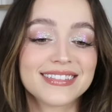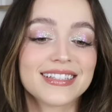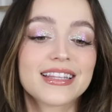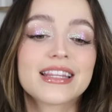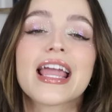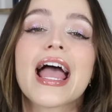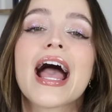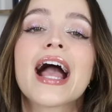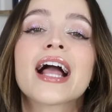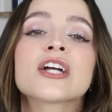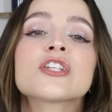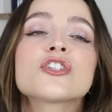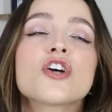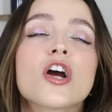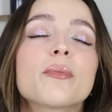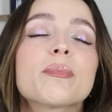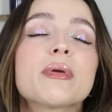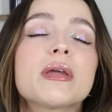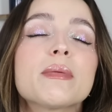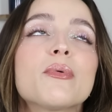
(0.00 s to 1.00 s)
the
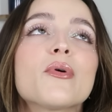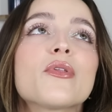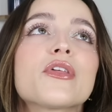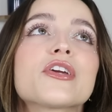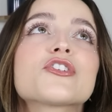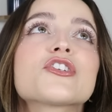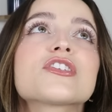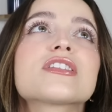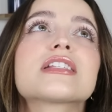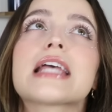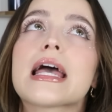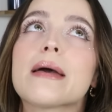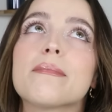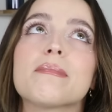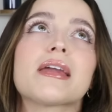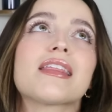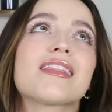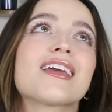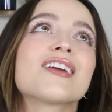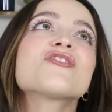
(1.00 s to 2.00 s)
ACOTAR people, they just get
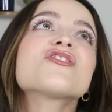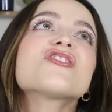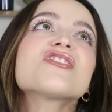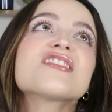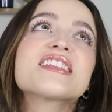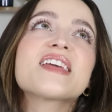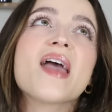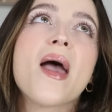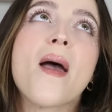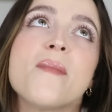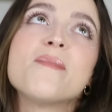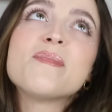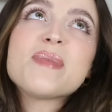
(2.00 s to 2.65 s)
me. They just get